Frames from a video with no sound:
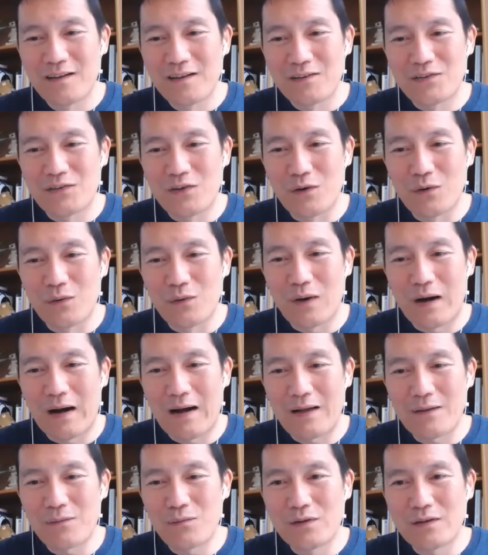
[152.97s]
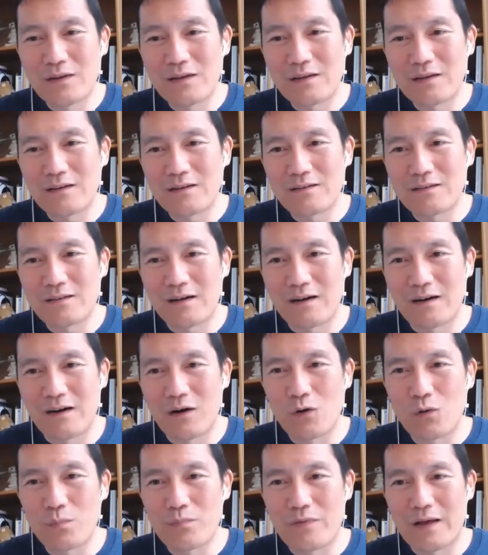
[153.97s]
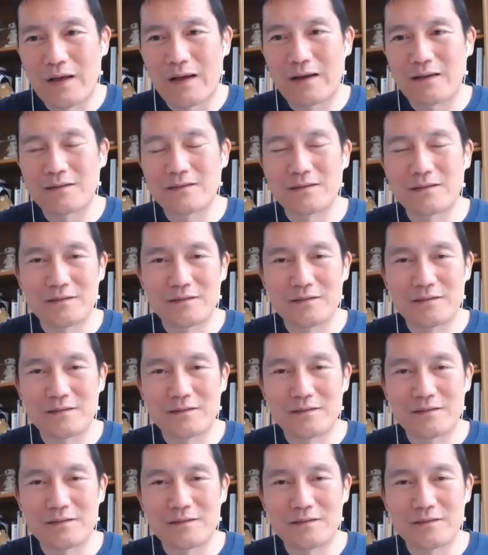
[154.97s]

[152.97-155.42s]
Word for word: So I really hope that